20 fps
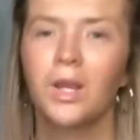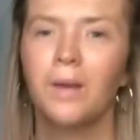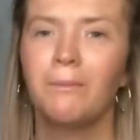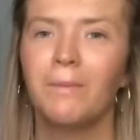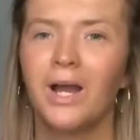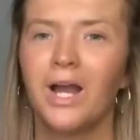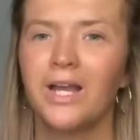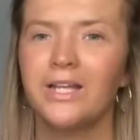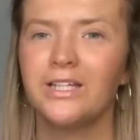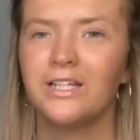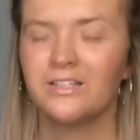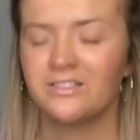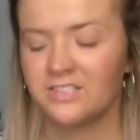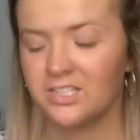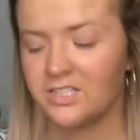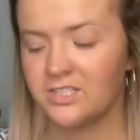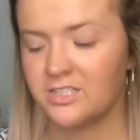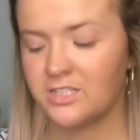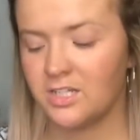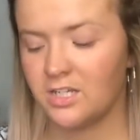My
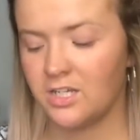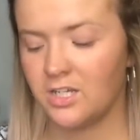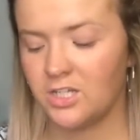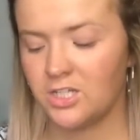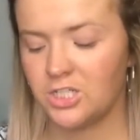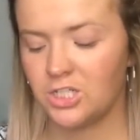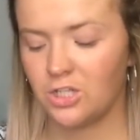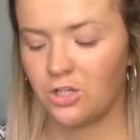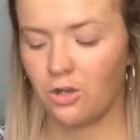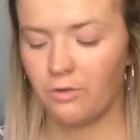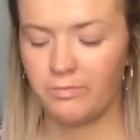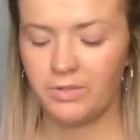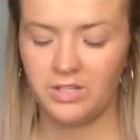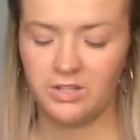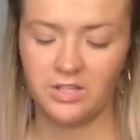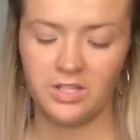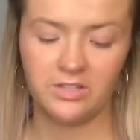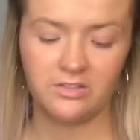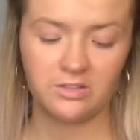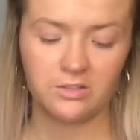sister, she got me
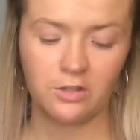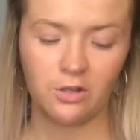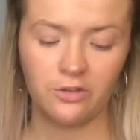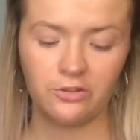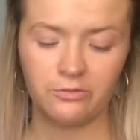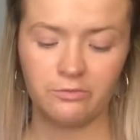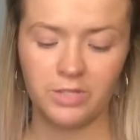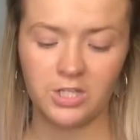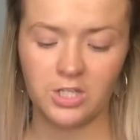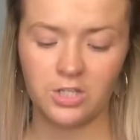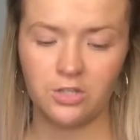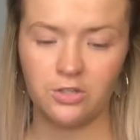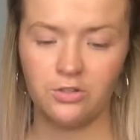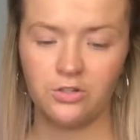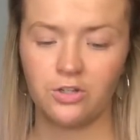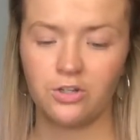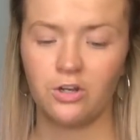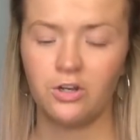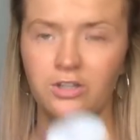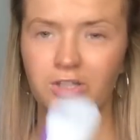this Cosmic
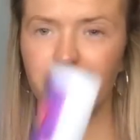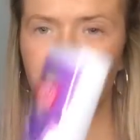Unicorn